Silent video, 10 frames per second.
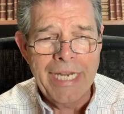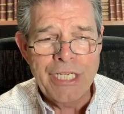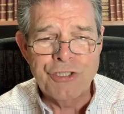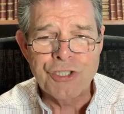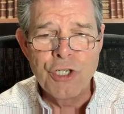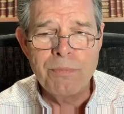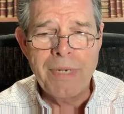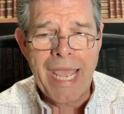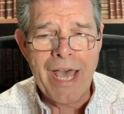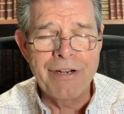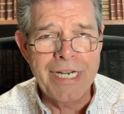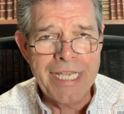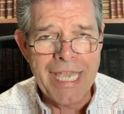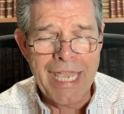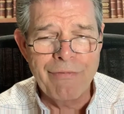And he stooped down and
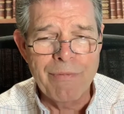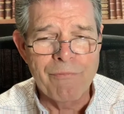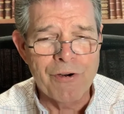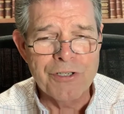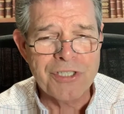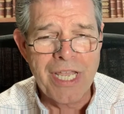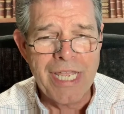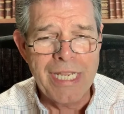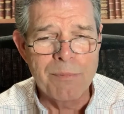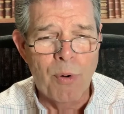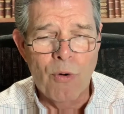he gave him first aid,